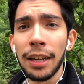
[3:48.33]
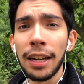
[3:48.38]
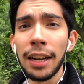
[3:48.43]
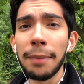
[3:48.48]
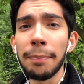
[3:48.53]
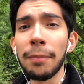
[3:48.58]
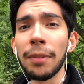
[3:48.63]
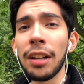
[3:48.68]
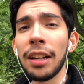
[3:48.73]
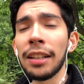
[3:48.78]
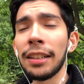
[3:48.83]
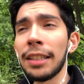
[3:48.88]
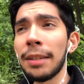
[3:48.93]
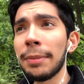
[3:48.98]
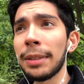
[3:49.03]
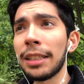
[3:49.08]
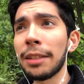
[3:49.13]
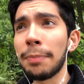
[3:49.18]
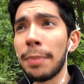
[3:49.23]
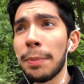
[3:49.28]
And
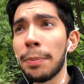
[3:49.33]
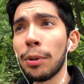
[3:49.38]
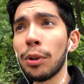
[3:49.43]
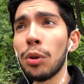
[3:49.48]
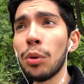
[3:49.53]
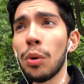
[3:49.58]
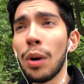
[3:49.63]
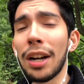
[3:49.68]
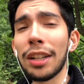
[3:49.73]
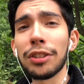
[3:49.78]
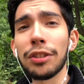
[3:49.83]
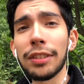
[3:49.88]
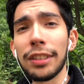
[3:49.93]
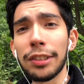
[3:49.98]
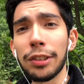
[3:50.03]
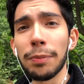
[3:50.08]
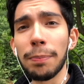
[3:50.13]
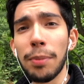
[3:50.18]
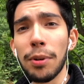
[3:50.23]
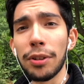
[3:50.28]
limited people who actually
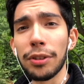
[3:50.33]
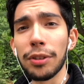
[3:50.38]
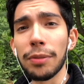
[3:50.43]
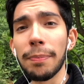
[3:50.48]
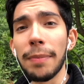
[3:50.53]
support you.